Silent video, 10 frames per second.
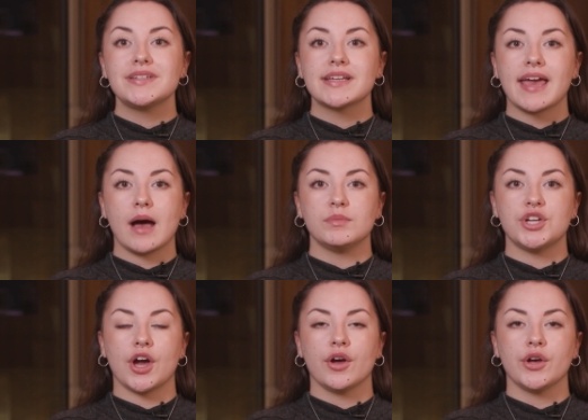to
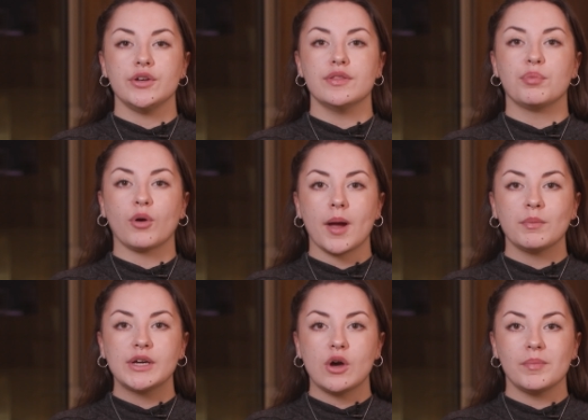capture who the
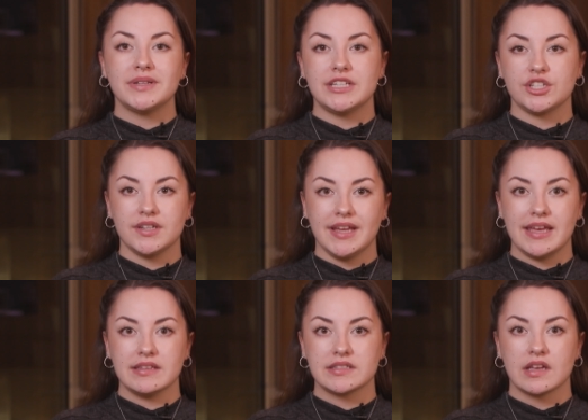primary competition
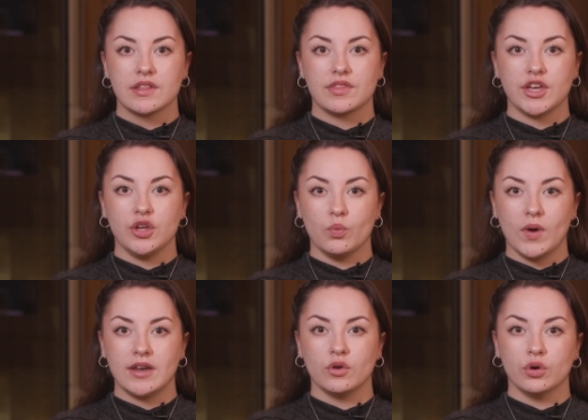is that you
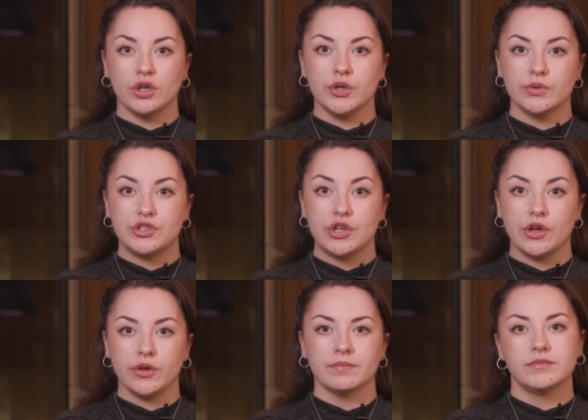win or lose
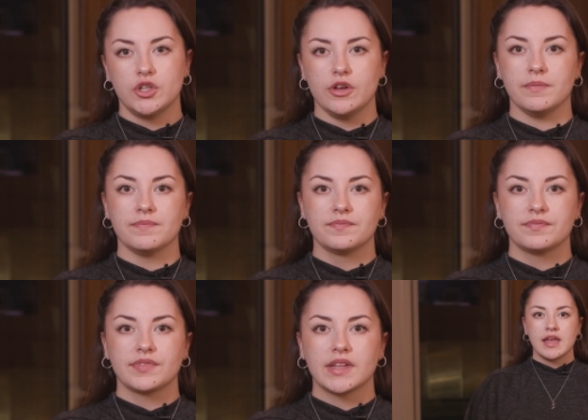to, too.
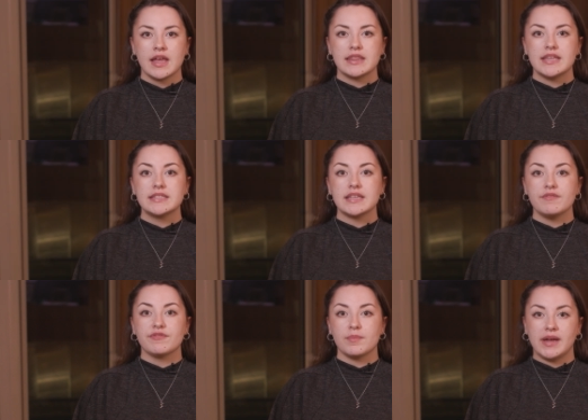This
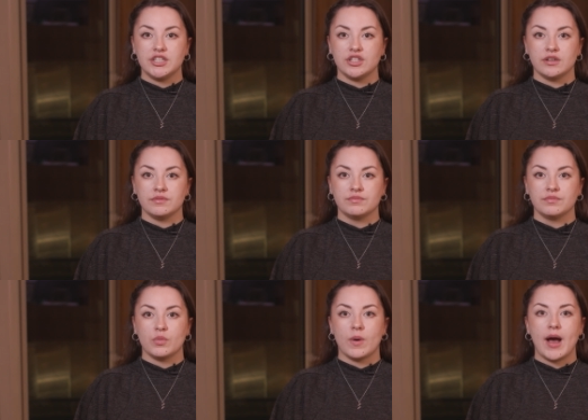information
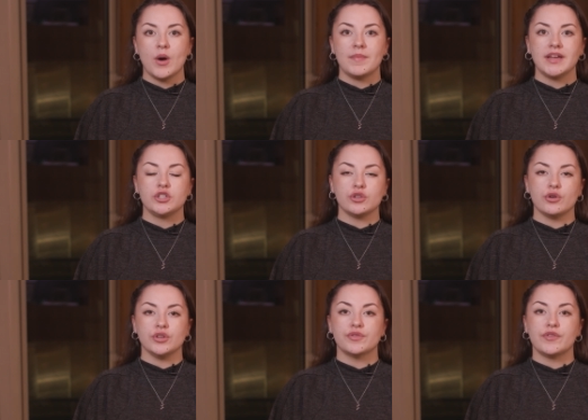will help make
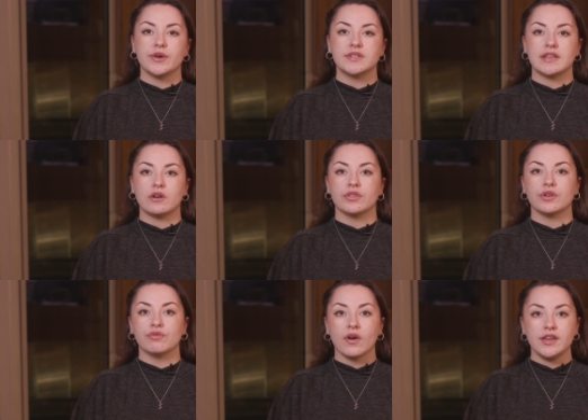sure you're focusing on
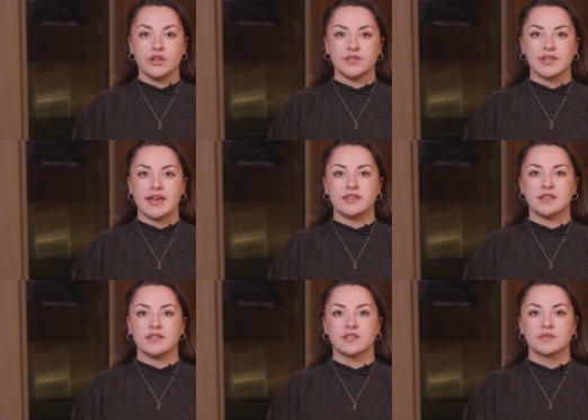the right use
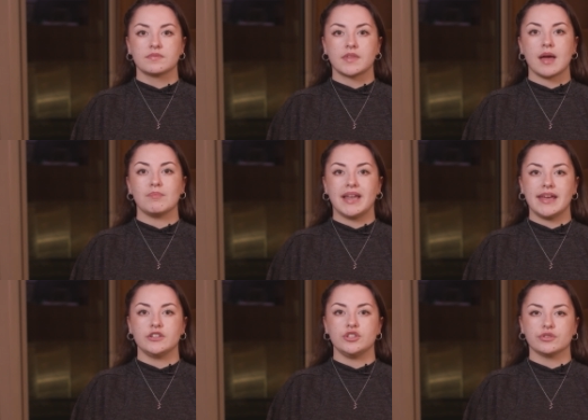cases and
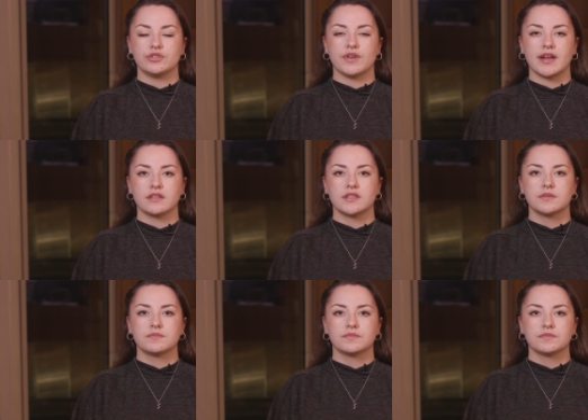playing to your strengths.